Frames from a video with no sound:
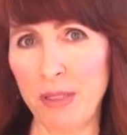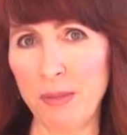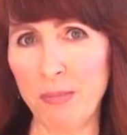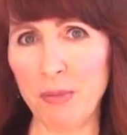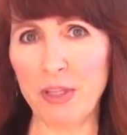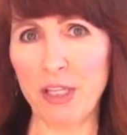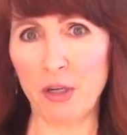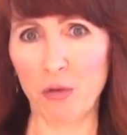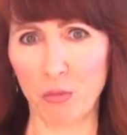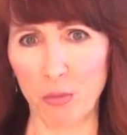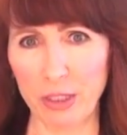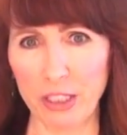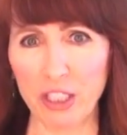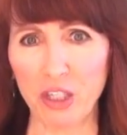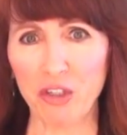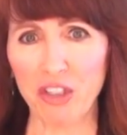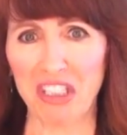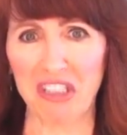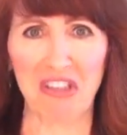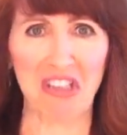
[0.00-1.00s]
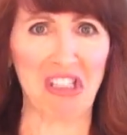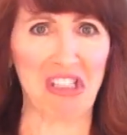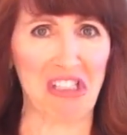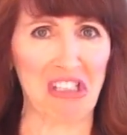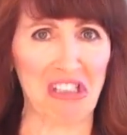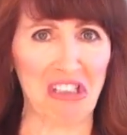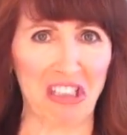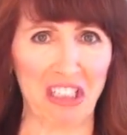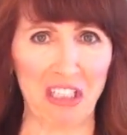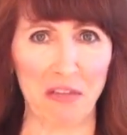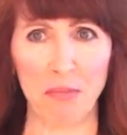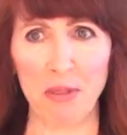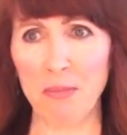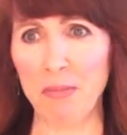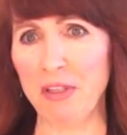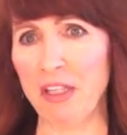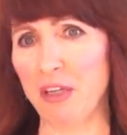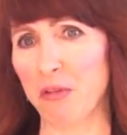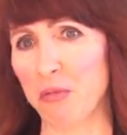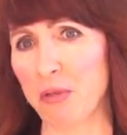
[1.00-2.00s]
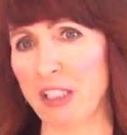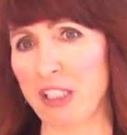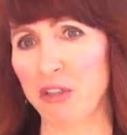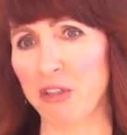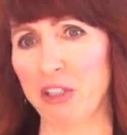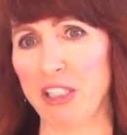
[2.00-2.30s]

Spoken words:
people that are really good at stealing, people that are really